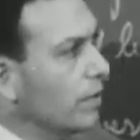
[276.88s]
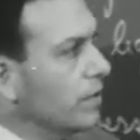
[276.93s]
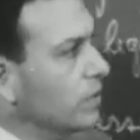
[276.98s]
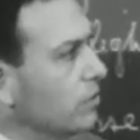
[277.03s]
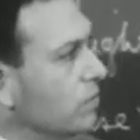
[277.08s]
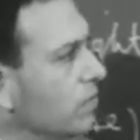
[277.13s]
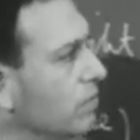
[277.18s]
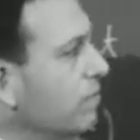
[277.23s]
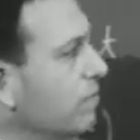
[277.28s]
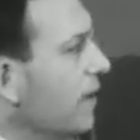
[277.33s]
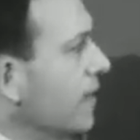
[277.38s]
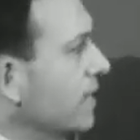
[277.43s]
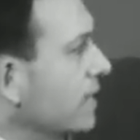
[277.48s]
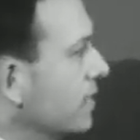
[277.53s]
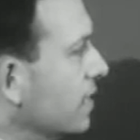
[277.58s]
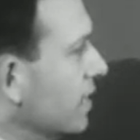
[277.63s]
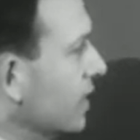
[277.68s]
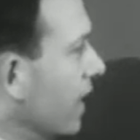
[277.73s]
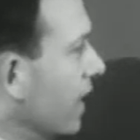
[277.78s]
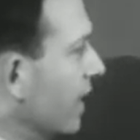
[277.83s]
going to
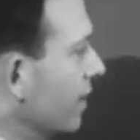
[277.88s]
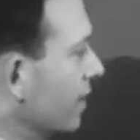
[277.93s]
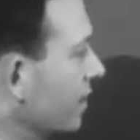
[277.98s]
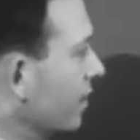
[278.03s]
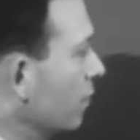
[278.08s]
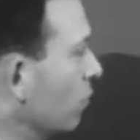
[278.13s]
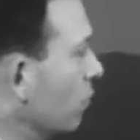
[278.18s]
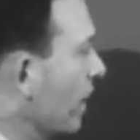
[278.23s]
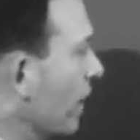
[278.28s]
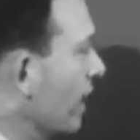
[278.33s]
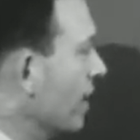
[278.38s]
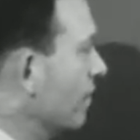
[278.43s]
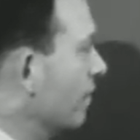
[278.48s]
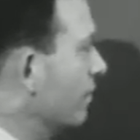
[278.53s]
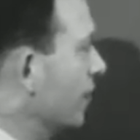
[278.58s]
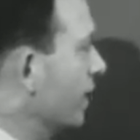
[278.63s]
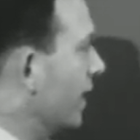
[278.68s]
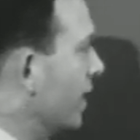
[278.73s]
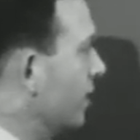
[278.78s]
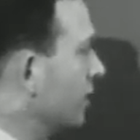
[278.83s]
investigate the
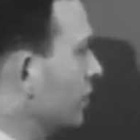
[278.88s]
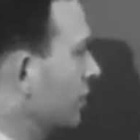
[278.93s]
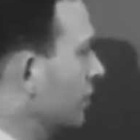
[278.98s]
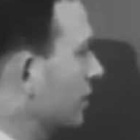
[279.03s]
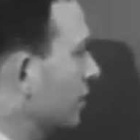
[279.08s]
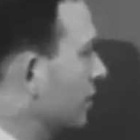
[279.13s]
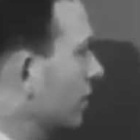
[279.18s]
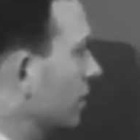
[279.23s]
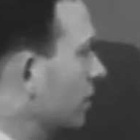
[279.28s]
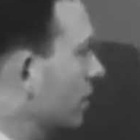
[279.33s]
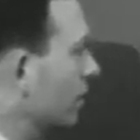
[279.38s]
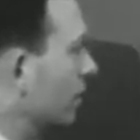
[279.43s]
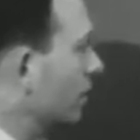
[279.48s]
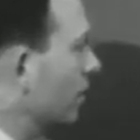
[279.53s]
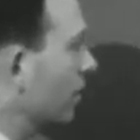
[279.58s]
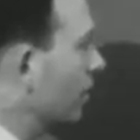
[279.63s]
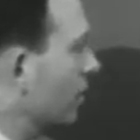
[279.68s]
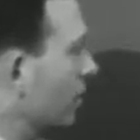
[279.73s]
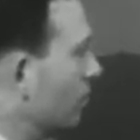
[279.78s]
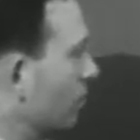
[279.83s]
wave nature
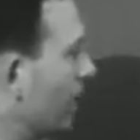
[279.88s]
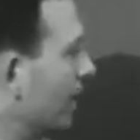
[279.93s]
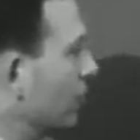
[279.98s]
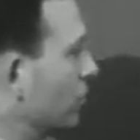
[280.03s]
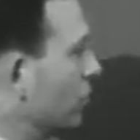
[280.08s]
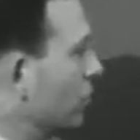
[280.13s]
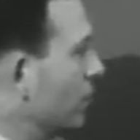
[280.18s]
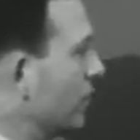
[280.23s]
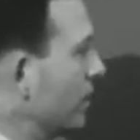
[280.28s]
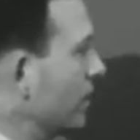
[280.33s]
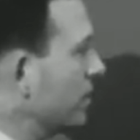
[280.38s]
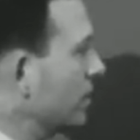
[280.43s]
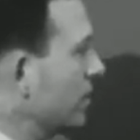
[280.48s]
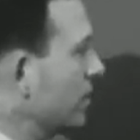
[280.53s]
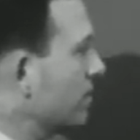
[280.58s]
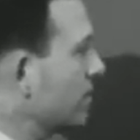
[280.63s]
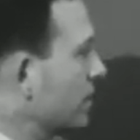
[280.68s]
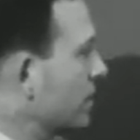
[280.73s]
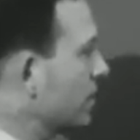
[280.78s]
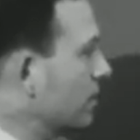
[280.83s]
by doing
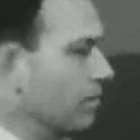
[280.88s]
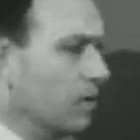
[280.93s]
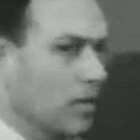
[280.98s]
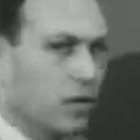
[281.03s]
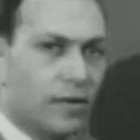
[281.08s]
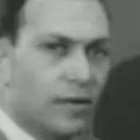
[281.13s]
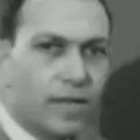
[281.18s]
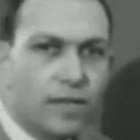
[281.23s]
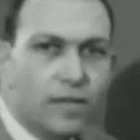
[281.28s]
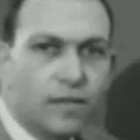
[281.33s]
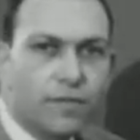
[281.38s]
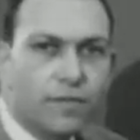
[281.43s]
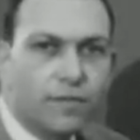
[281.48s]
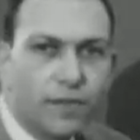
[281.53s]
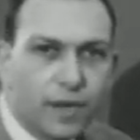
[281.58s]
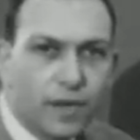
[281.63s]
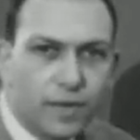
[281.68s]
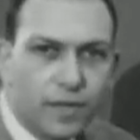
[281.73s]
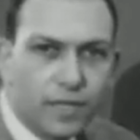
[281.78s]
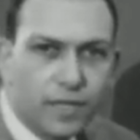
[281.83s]
some similar
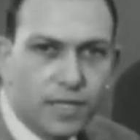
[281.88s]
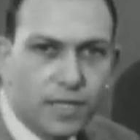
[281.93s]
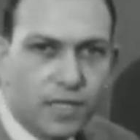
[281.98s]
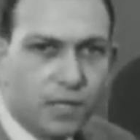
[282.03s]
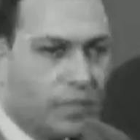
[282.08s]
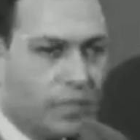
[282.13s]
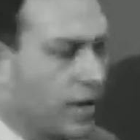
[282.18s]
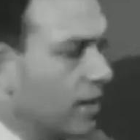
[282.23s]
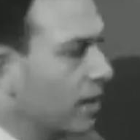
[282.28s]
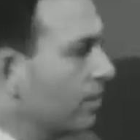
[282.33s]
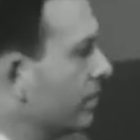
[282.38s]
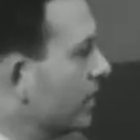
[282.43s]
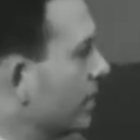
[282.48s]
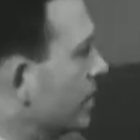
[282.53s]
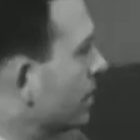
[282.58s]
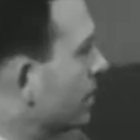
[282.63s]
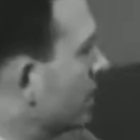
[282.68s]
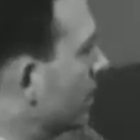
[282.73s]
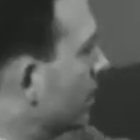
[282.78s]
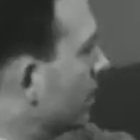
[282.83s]
interference
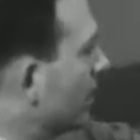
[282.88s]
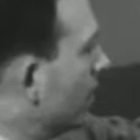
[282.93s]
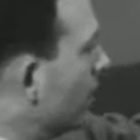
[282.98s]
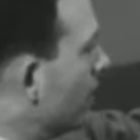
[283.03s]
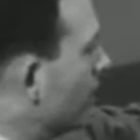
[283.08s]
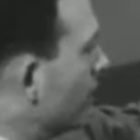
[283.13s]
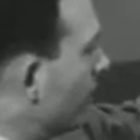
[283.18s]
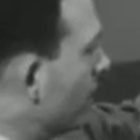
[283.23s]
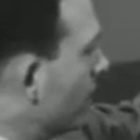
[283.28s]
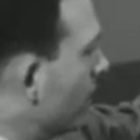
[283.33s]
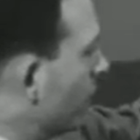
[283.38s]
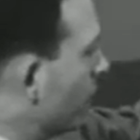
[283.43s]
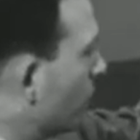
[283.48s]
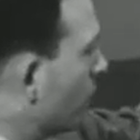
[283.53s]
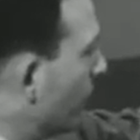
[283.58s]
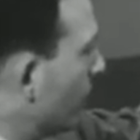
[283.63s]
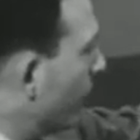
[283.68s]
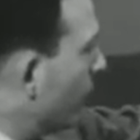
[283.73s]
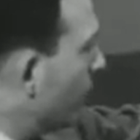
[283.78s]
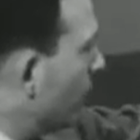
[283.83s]
experiments in
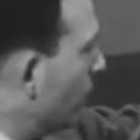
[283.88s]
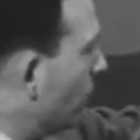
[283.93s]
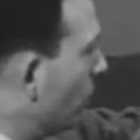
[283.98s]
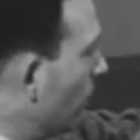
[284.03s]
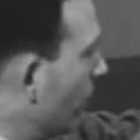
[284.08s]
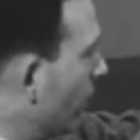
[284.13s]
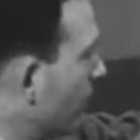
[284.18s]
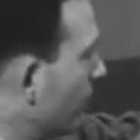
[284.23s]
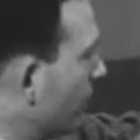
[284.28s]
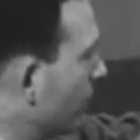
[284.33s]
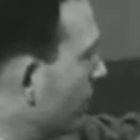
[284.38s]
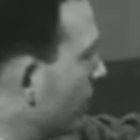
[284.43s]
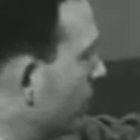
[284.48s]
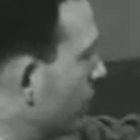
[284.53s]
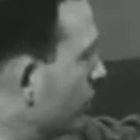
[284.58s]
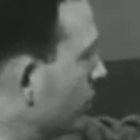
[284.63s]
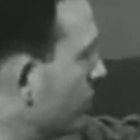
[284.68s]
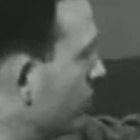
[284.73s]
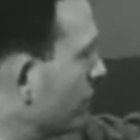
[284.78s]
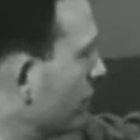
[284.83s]
the radio wave
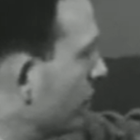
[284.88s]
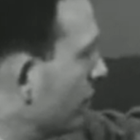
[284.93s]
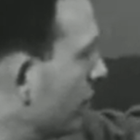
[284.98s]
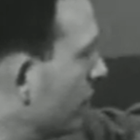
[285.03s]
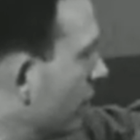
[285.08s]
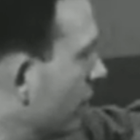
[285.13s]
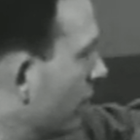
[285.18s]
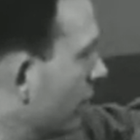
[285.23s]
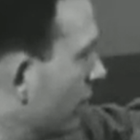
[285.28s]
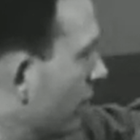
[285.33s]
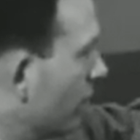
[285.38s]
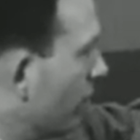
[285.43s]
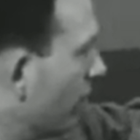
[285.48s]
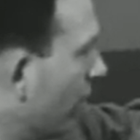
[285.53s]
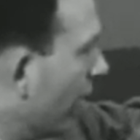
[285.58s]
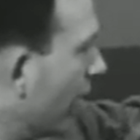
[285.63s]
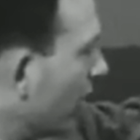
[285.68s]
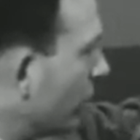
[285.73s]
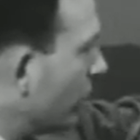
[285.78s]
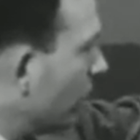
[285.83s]
region, the
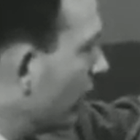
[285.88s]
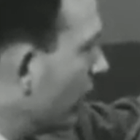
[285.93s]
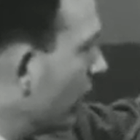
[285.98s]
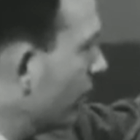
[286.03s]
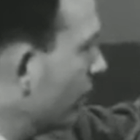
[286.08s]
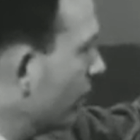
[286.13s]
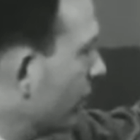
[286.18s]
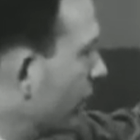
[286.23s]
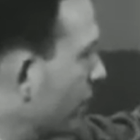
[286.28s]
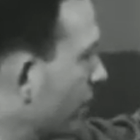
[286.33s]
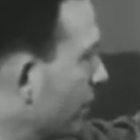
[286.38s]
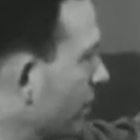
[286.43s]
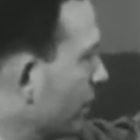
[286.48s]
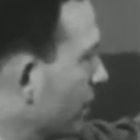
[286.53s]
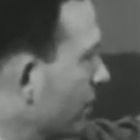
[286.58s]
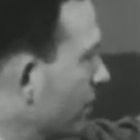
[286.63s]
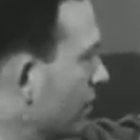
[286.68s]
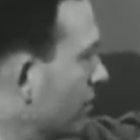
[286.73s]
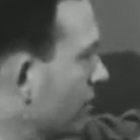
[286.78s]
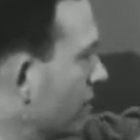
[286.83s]
microwave
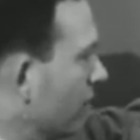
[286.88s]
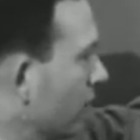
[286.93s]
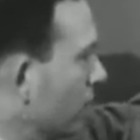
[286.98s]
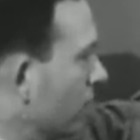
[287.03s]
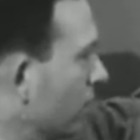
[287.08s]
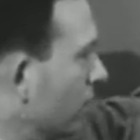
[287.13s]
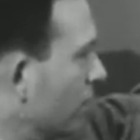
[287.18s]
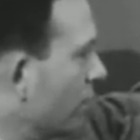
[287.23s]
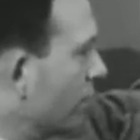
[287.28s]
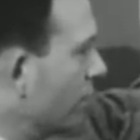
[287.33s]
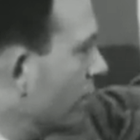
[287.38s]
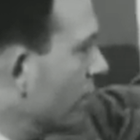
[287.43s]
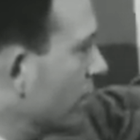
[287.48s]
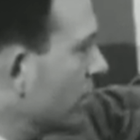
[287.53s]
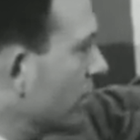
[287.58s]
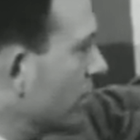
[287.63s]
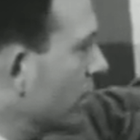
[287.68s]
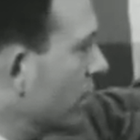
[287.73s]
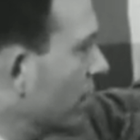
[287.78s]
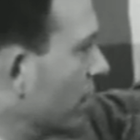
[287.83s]
region, with
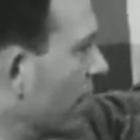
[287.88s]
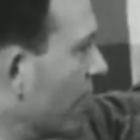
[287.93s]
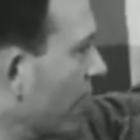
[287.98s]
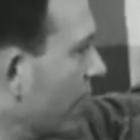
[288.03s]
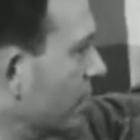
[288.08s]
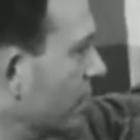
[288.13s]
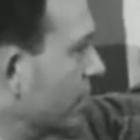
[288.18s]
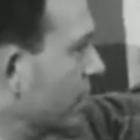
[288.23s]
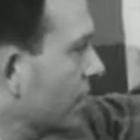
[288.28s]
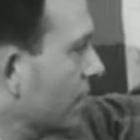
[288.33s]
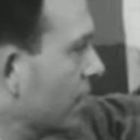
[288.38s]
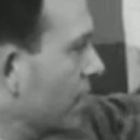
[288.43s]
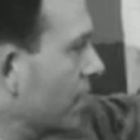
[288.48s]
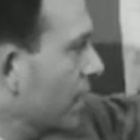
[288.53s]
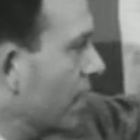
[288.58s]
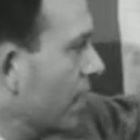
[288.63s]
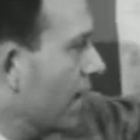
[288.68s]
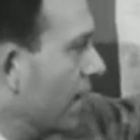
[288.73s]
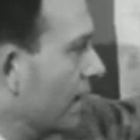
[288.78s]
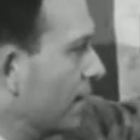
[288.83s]
visible light,
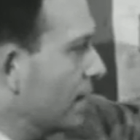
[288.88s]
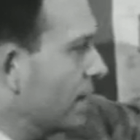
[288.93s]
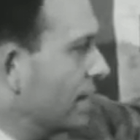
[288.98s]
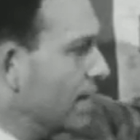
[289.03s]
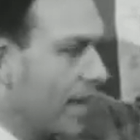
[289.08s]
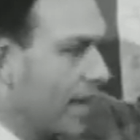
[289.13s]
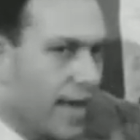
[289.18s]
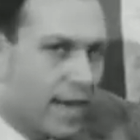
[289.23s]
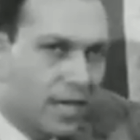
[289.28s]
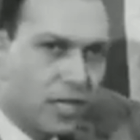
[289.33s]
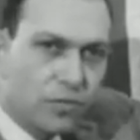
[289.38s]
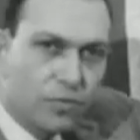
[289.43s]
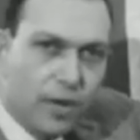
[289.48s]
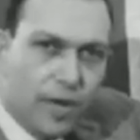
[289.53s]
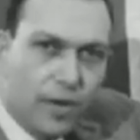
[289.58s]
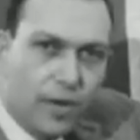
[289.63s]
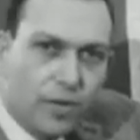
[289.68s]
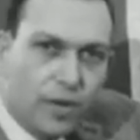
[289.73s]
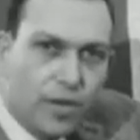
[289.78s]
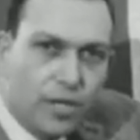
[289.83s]
and in the
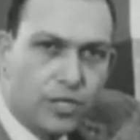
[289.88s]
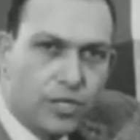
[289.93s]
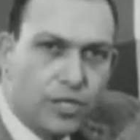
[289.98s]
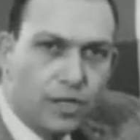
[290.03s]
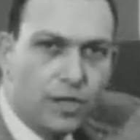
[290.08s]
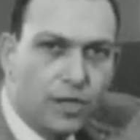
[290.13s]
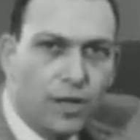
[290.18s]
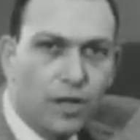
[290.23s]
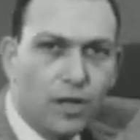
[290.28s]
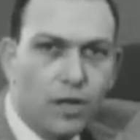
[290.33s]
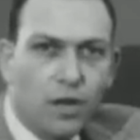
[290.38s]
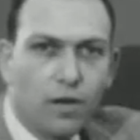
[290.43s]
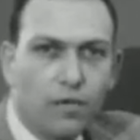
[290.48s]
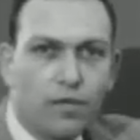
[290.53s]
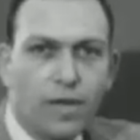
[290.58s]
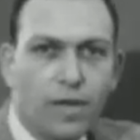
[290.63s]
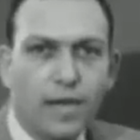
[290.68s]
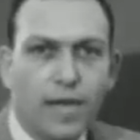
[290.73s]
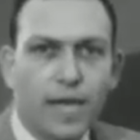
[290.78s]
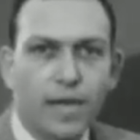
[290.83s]
X-ray region
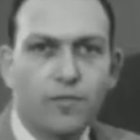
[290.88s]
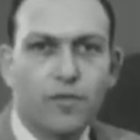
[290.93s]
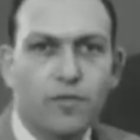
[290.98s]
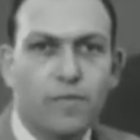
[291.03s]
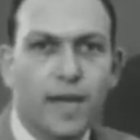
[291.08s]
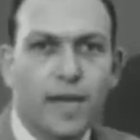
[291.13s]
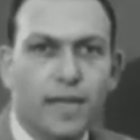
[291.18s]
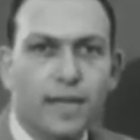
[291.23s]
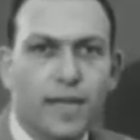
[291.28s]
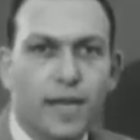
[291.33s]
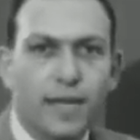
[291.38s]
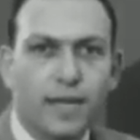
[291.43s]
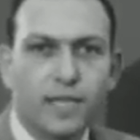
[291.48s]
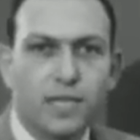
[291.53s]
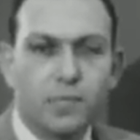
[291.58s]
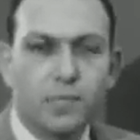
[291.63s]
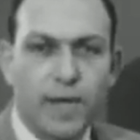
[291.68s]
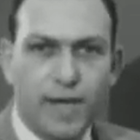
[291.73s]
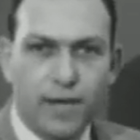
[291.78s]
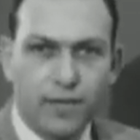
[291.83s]
of the
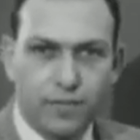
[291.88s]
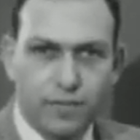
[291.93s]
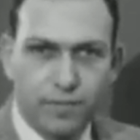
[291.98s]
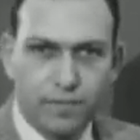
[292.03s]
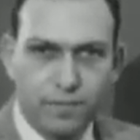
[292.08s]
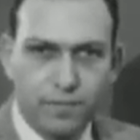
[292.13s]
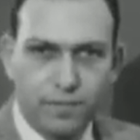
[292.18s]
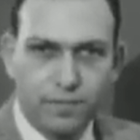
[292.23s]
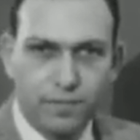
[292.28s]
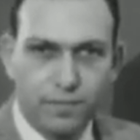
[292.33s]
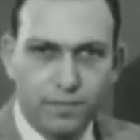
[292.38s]
electromagnetic spectrum.